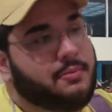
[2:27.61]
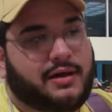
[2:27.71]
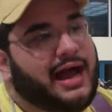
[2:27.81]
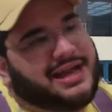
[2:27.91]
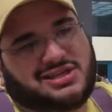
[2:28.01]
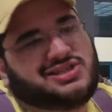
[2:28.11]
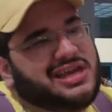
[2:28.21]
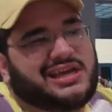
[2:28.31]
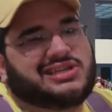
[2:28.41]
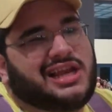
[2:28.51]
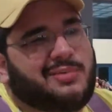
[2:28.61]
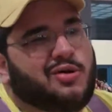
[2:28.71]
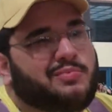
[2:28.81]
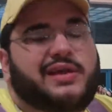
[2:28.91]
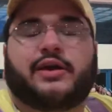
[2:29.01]
But I just think it's a lot
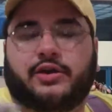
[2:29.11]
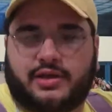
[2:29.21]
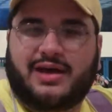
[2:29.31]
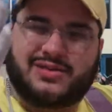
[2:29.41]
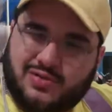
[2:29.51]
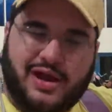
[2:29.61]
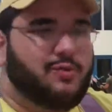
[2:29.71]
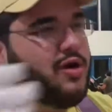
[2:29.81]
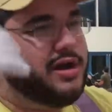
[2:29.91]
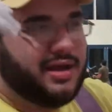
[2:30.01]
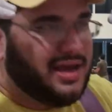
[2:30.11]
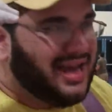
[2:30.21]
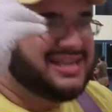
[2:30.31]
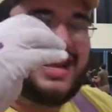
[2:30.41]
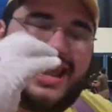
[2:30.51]
more. There you go. that was the right word.
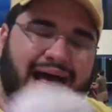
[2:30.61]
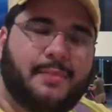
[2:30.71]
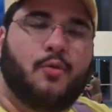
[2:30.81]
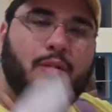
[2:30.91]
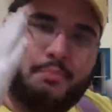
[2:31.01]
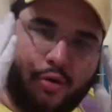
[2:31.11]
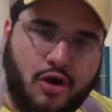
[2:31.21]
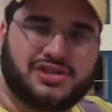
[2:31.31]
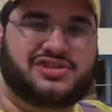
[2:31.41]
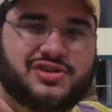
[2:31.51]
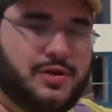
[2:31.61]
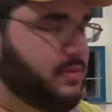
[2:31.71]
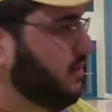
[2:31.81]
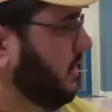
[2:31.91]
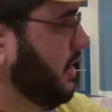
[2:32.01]
It's a lot more personal
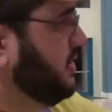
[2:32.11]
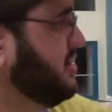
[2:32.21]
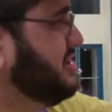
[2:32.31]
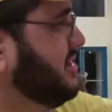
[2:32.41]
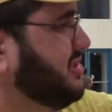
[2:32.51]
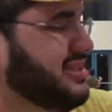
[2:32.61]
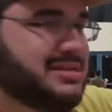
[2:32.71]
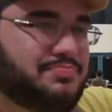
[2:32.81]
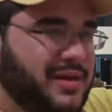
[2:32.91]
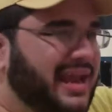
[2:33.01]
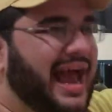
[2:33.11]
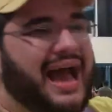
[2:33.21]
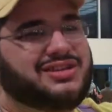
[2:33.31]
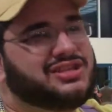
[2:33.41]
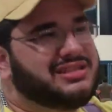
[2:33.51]
personal. Just just being
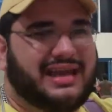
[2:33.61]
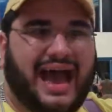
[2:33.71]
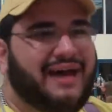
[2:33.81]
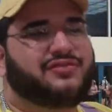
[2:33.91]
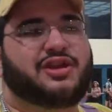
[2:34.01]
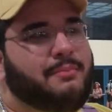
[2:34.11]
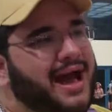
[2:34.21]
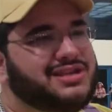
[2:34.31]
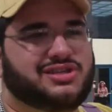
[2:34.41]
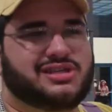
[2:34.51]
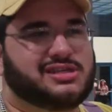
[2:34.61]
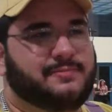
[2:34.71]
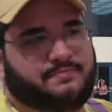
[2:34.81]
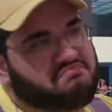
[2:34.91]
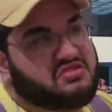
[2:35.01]
uh, just after the matches,
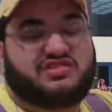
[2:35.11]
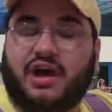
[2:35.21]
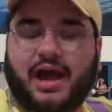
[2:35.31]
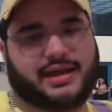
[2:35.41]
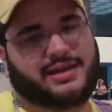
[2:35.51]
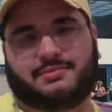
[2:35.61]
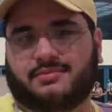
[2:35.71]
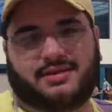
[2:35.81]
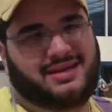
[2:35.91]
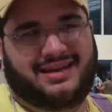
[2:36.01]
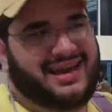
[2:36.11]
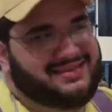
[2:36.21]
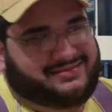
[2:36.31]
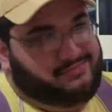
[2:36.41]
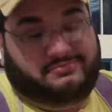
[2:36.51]
just talking to them.
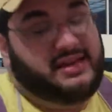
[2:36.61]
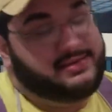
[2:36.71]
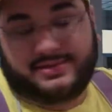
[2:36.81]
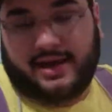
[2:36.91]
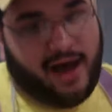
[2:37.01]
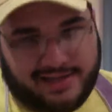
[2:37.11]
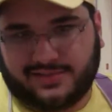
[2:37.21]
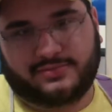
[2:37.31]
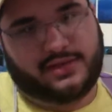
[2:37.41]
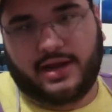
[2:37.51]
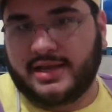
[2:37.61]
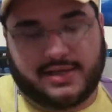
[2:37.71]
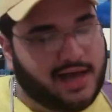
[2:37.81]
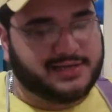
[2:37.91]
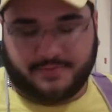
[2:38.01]
It's it's awesome. It's
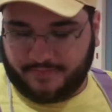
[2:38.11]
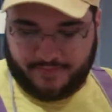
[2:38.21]
awesome.